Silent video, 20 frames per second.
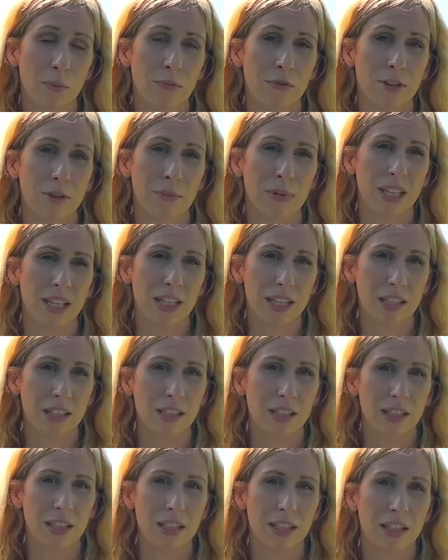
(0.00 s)
bring me
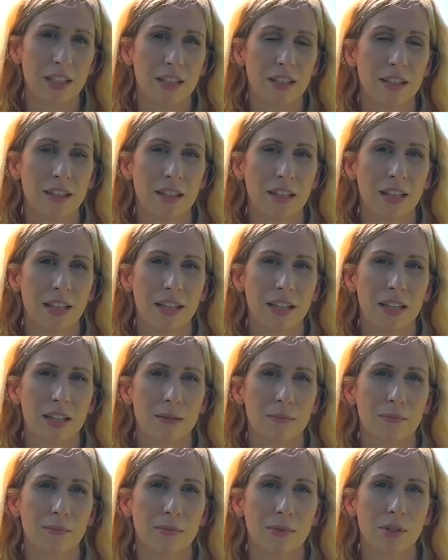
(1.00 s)
healing, like
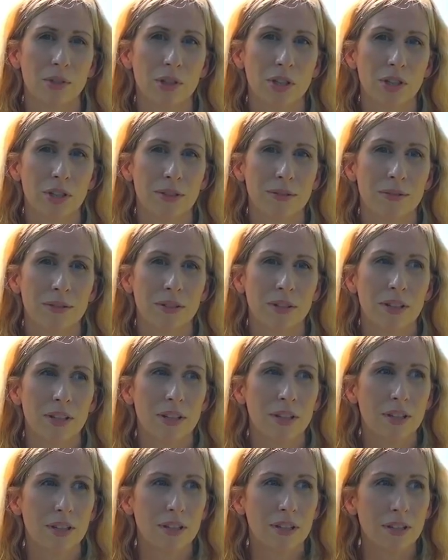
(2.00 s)
um, certain
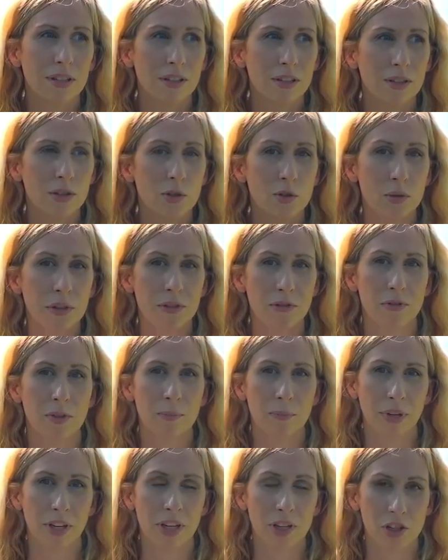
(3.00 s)
joyful
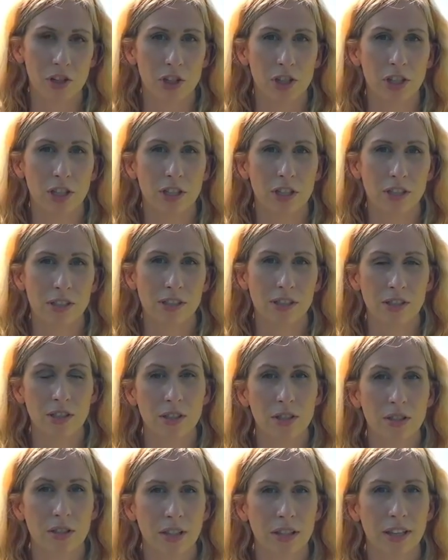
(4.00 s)
pictures
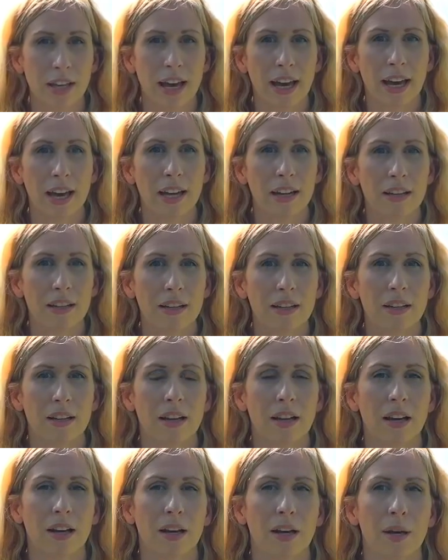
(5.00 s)
to look at
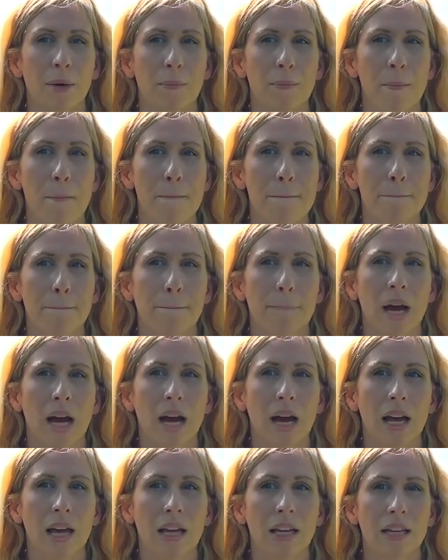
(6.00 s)
um,
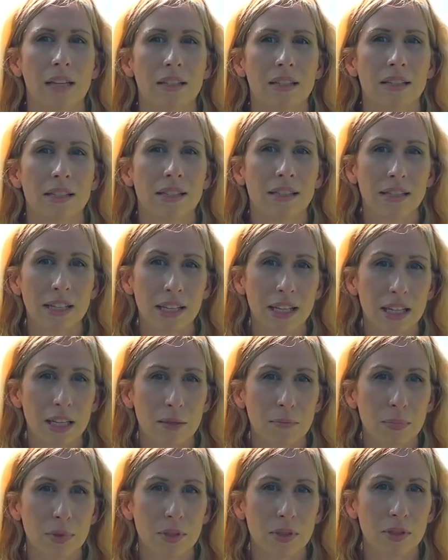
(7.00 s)
my
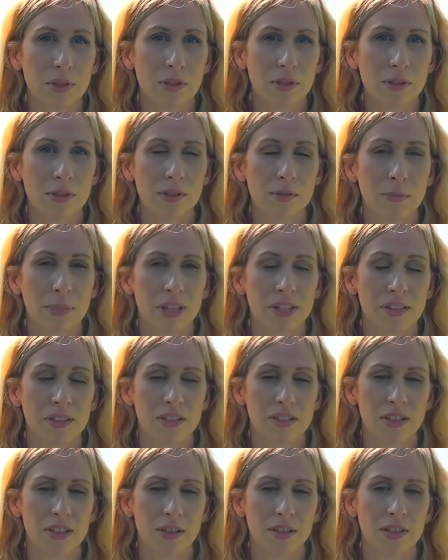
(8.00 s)
singing bowls, my
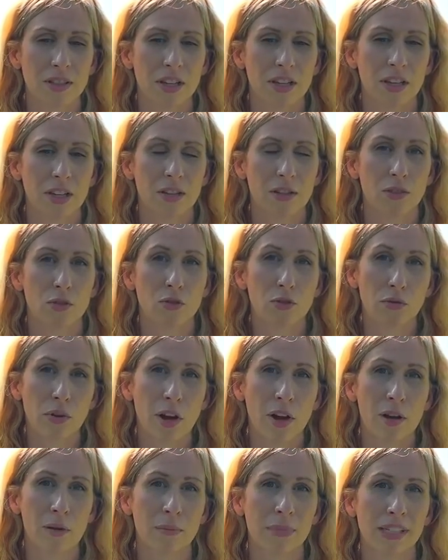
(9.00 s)
steel tongue
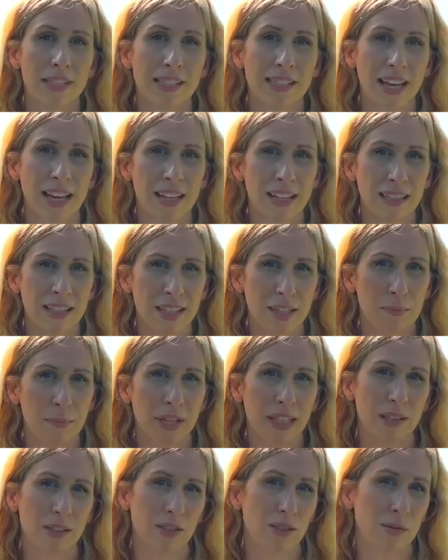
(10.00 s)
drum. It's kind of like
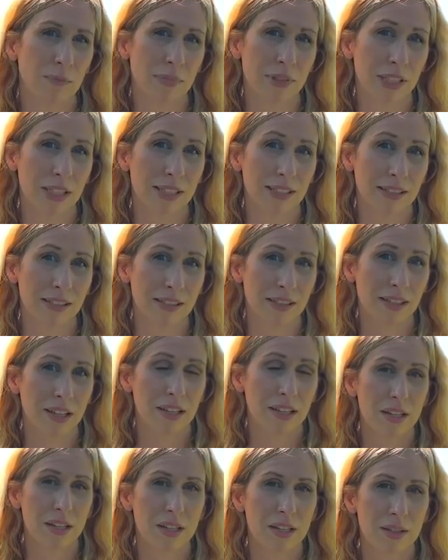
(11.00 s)
my little place
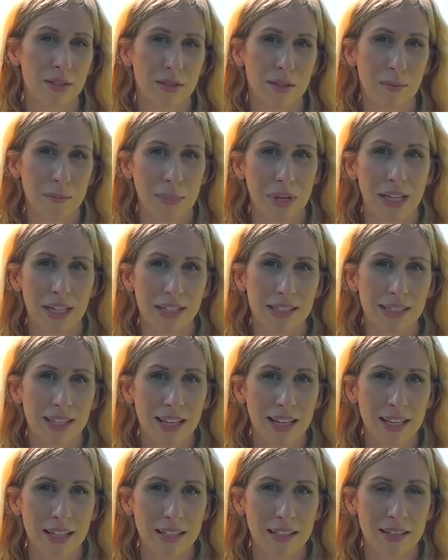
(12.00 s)
to
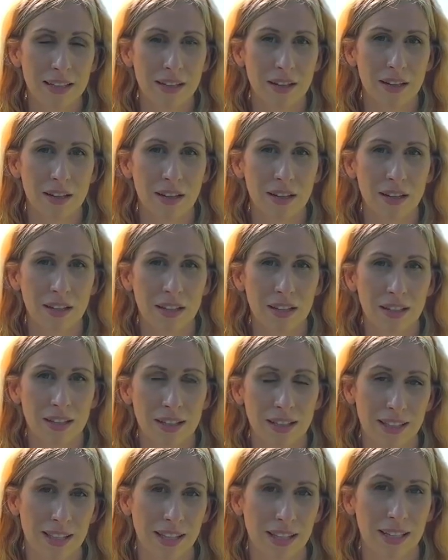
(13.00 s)
meditate on
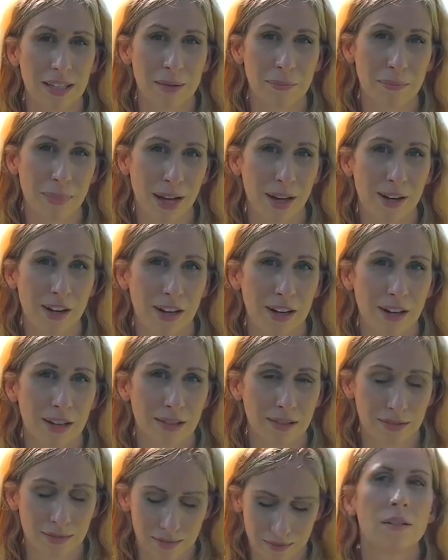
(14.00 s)
getting better.
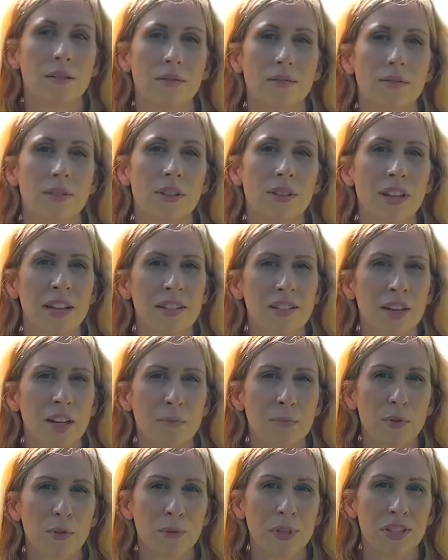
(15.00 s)
The last
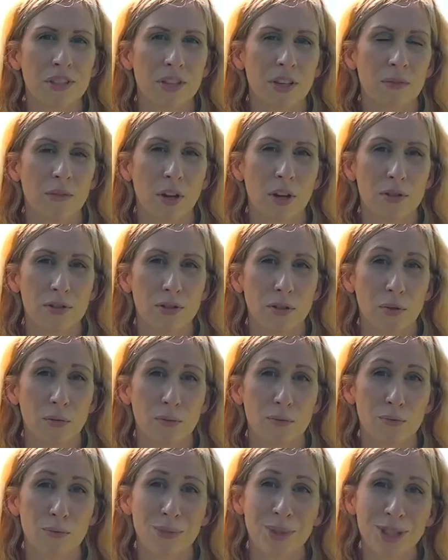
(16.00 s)
couple weeks, I've also
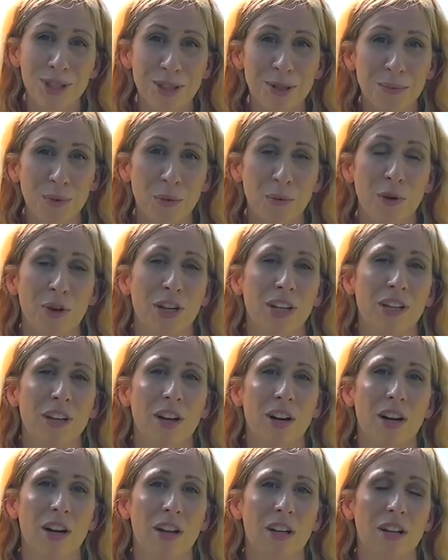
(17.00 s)
really been working
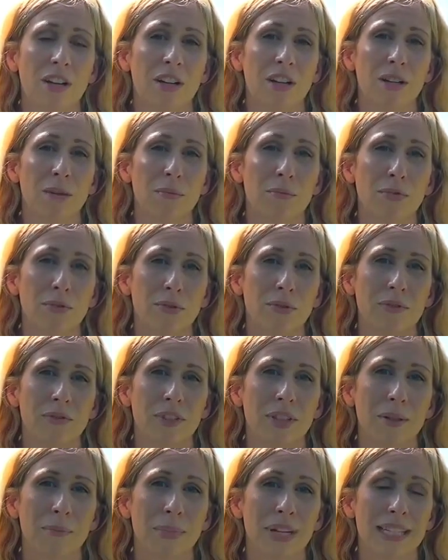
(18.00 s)
hard on
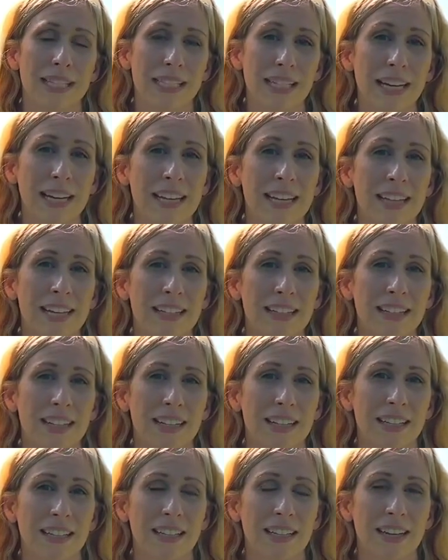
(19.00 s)
improving my diet,
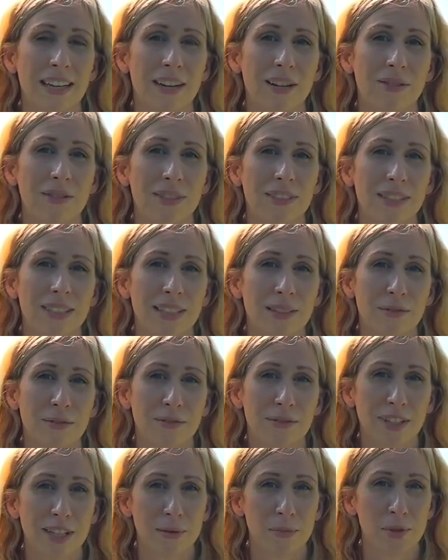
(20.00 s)
cutting out
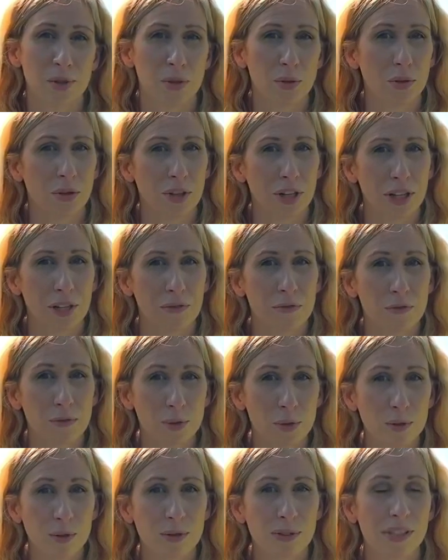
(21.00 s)
inflammatory
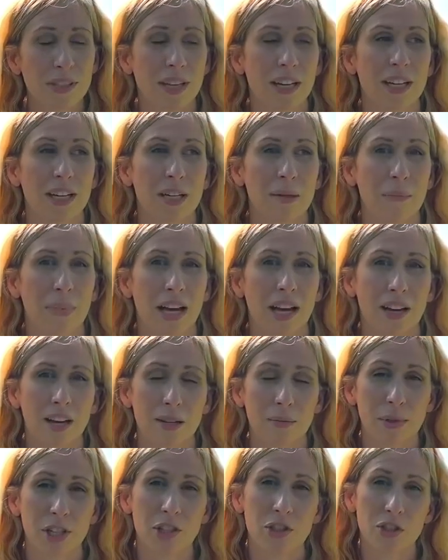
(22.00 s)
foods, cutting back
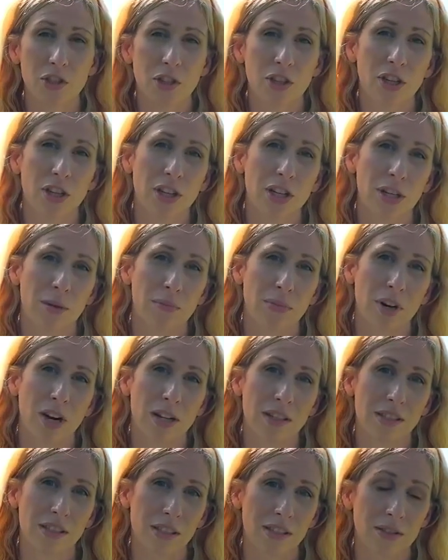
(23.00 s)
on my sugar and
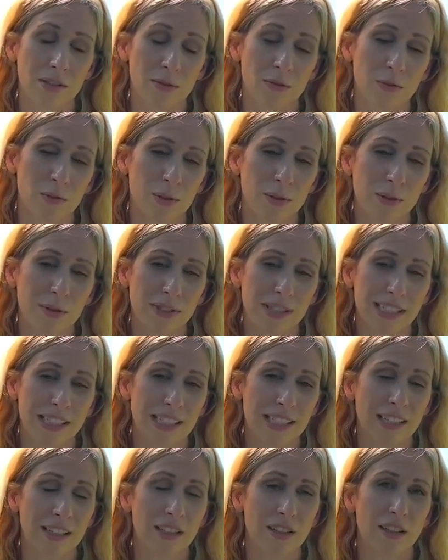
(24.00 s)
processed foods,
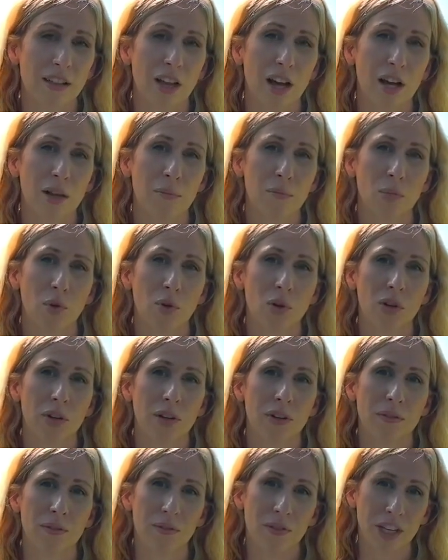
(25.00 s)
eating a lot
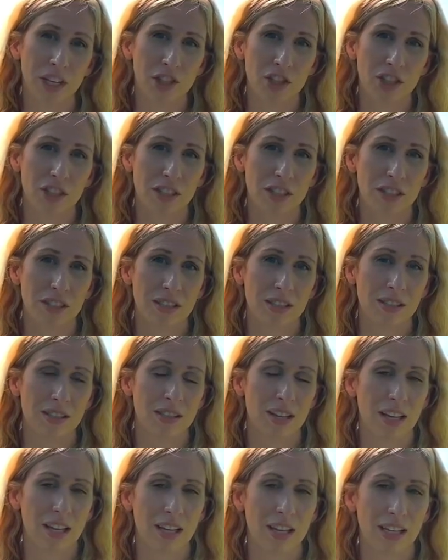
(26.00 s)
more veggies
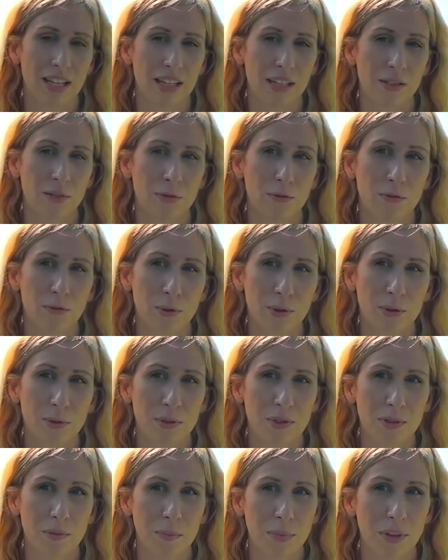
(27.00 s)
and
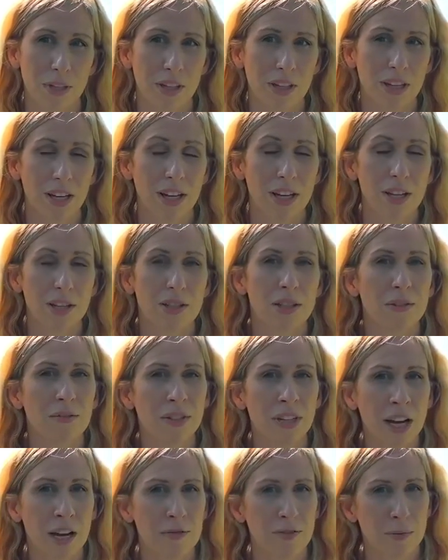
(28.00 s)
fruits. But you
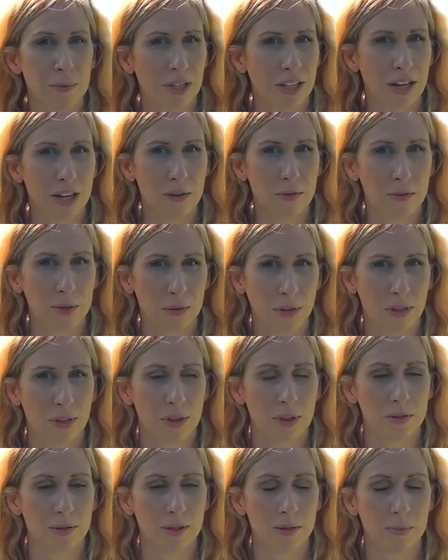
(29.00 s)
even have to be careful with
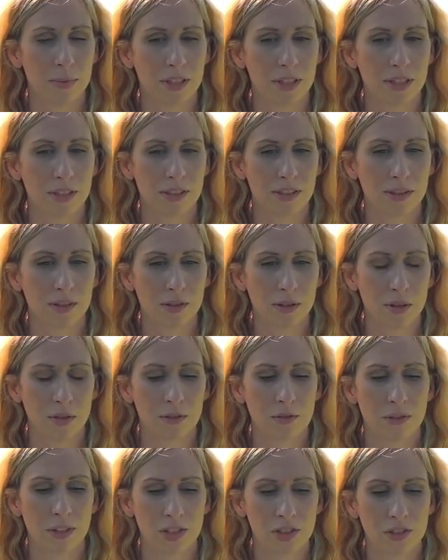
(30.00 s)
those because
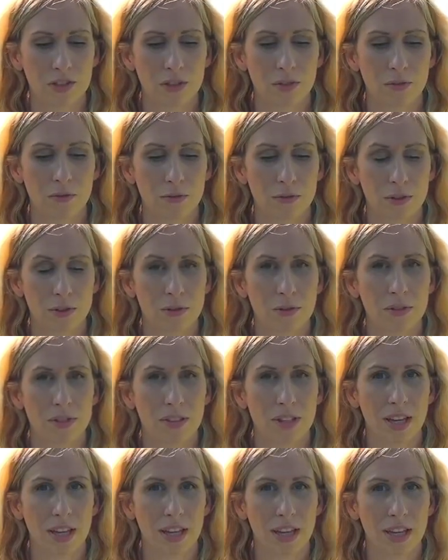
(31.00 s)
certain veggies and fruits
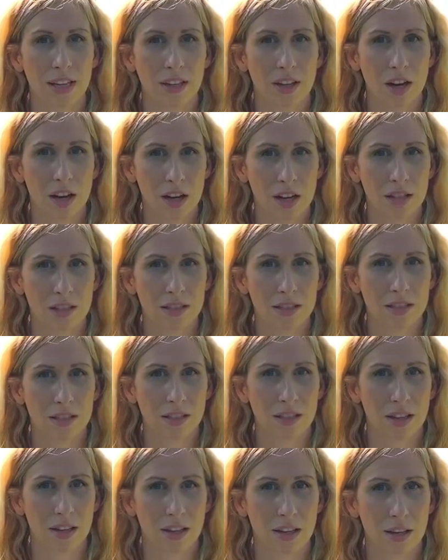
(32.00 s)
can cause
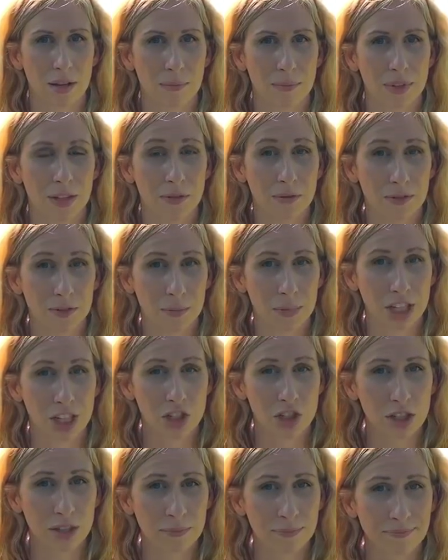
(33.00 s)
um,
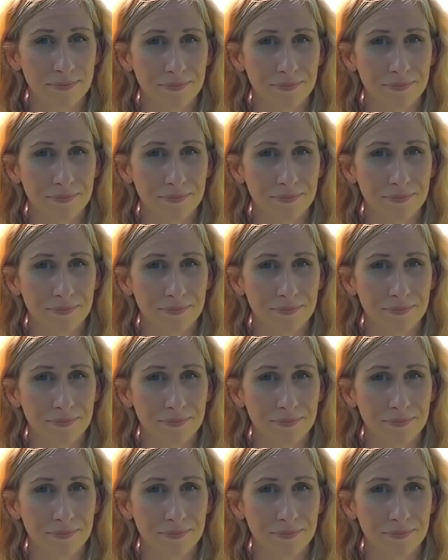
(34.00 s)
inflammation,